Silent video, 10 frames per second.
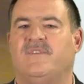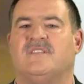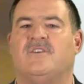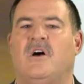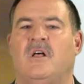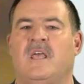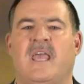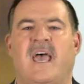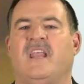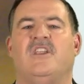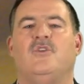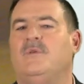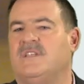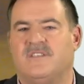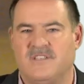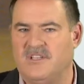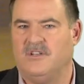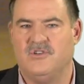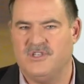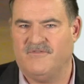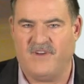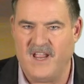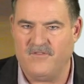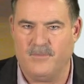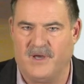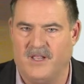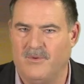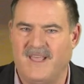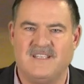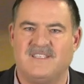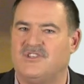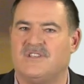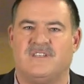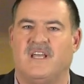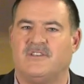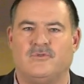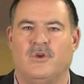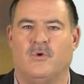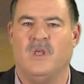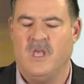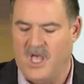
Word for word: fits all and an annuity is the solution for everybody. Well, that's just not true.